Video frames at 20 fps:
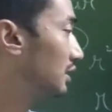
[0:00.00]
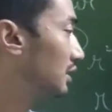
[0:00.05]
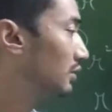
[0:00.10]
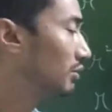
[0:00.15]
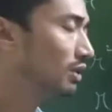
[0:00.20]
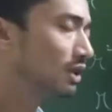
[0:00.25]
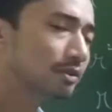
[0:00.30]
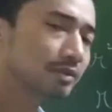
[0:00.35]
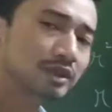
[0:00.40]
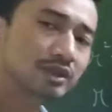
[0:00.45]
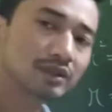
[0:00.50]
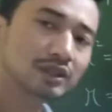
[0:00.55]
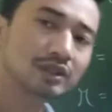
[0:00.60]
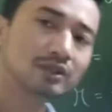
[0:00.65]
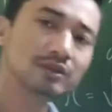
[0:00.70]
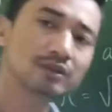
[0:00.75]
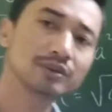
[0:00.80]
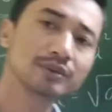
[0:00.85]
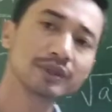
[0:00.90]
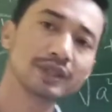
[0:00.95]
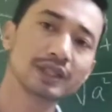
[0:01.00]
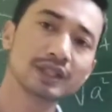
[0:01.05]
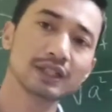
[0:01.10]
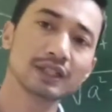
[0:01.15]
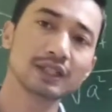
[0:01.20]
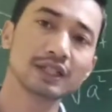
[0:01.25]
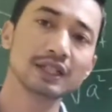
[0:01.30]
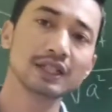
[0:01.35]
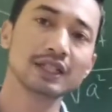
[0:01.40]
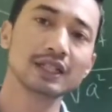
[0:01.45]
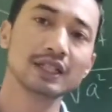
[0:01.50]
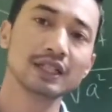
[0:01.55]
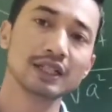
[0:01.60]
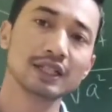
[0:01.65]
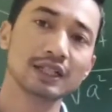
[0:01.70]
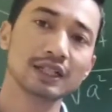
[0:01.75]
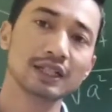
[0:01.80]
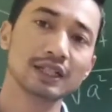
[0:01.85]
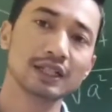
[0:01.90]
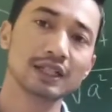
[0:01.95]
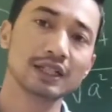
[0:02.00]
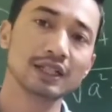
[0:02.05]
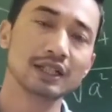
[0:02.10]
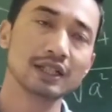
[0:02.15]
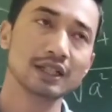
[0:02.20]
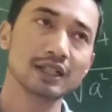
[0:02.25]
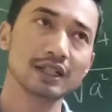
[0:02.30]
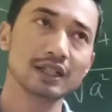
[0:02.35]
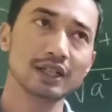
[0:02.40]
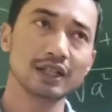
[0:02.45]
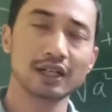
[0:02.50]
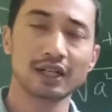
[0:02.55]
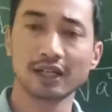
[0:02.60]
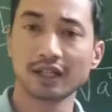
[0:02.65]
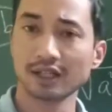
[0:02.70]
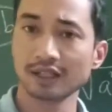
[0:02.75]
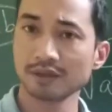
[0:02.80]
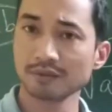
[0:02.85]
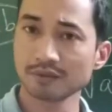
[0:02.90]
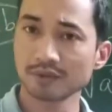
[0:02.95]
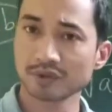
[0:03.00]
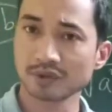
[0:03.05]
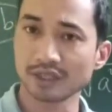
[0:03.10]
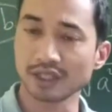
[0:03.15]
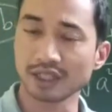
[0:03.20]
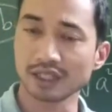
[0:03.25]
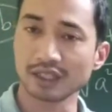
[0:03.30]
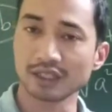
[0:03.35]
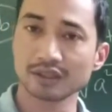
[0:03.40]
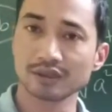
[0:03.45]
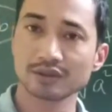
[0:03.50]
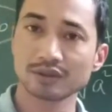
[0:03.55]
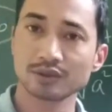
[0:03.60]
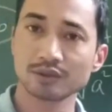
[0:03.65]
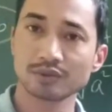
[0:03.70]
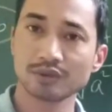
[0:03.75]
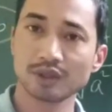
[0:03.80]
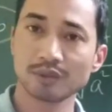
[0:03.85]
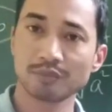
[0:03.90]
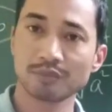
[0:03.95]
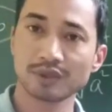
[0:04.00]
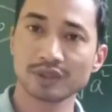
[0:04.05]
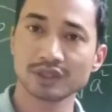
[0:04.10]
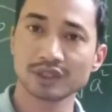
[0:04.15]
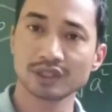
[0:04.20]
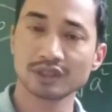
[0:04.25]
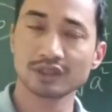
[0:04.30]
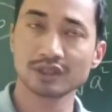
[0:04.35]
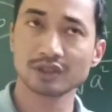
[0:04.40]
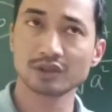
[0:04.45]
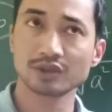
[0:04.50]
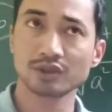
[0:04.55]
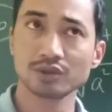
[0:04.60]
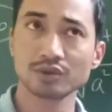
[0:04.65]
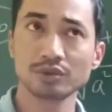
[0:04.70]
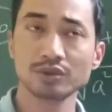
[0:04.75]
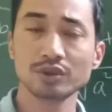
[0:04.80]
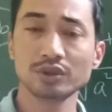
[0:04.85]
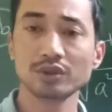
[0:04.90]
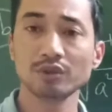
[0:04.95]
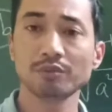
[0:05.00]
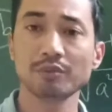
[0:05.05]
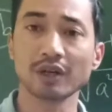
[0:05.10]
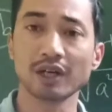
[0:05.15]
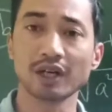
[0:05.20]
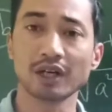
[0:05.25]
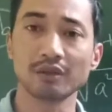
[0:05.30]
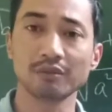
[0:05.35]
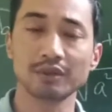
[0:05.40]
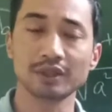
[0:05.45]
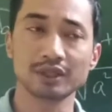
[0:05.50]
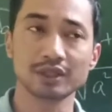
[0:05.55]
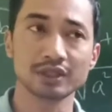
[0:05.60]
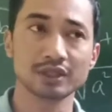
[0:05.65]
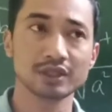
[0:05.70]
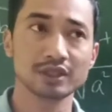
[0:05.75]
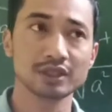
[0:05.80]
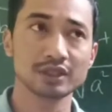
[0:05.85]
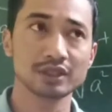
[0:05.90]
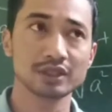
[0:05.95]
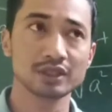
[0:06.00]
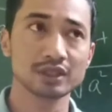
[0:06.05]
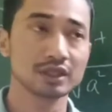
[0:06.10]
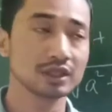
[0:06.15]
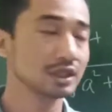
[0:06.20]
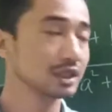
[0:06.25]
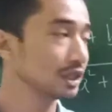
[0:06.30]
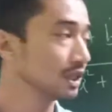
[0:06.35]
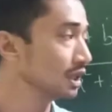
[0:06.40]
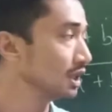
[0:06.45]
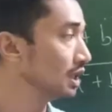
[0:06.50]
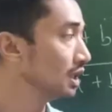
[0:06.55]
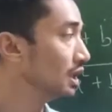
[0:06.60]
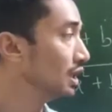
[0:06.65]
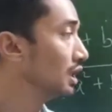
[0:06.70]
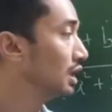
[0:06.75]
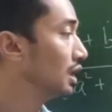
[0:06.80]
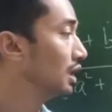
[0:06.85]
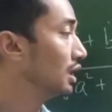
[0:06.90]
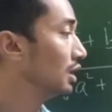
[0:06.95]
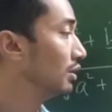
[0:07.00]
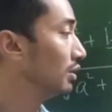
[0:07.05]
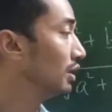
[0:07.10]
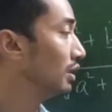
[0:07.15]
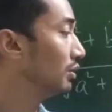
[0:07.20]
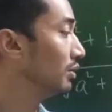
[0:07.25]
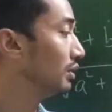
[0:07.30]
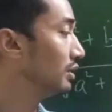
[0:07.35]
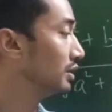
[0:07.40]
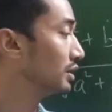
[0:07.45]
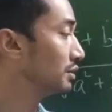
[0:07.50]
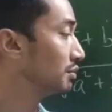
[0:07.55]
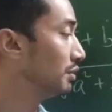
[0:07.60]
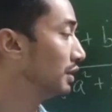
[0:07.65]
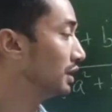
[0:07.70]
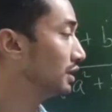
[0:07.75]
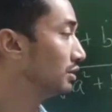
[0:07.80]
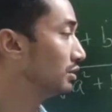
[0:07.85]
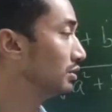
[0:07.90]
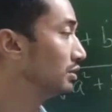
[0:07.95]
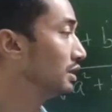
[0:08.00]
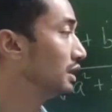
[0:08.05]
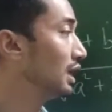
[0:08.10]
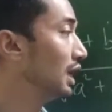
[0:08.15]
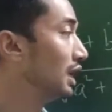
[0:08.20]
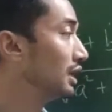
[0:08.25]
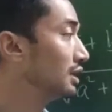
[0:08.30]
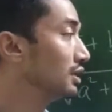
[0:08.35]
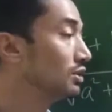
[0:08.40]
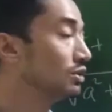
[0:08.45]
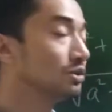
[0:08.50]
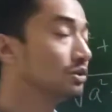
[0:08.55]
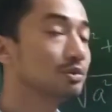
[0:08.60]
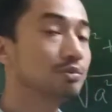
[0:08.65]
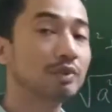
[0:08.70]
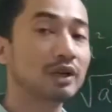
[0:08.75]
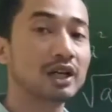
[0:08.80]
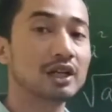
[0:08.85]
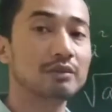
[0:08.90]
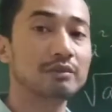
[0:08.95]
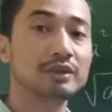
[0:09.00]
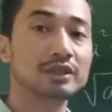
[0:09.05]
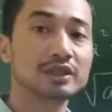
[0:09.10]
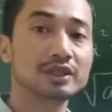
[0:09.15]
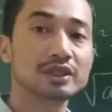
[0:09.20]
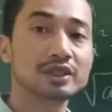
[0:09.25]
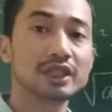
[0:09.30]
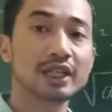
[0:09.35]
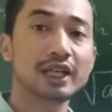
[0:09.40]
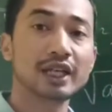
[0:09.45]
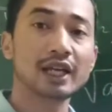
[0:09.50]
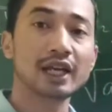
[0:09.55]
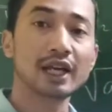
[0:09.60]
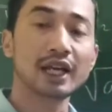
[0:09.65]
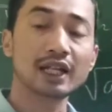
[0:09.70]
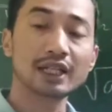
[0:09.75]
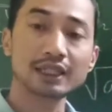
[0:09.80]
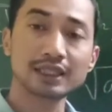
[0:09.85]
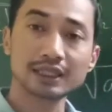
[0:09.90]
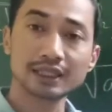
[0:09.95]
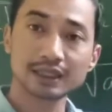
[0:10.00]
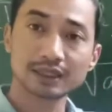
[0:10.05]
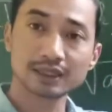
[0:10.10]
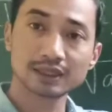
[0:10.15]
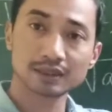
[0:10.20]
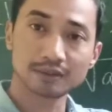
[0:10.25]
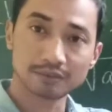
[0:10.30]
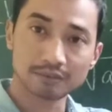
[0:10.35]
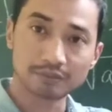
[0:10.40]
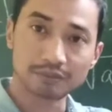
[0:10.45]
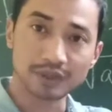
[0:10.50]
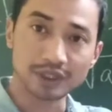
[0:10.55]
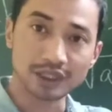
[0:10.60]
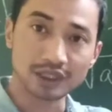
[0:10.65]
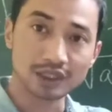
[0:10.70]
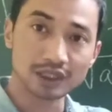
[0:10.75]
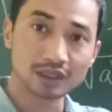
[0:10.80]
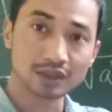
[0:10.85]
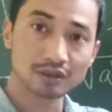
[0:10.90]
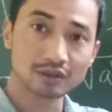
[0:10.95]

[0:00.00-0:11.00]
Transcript: What am I trying to do here? I am trying to represent the two new parameters with respect to the other two parameters a and b.